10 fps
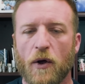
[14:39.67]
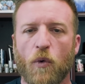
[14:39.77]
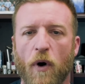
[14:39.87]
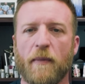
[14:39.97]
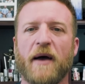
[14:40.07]

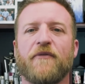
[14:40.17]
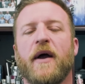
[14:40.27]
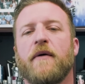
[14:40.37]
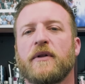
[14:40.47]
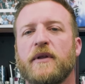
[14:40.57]
One of my
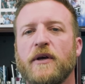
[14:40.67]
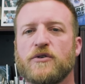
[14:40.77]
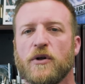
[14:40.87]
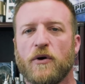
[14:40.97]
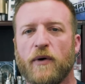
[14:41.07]
favorite
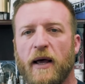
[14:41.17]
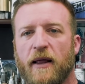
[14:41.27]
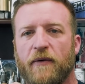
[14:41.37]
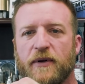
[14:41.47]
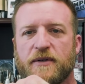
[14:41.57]
things to do, I
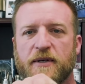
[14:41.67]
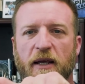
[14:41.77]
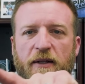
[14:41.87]
love to see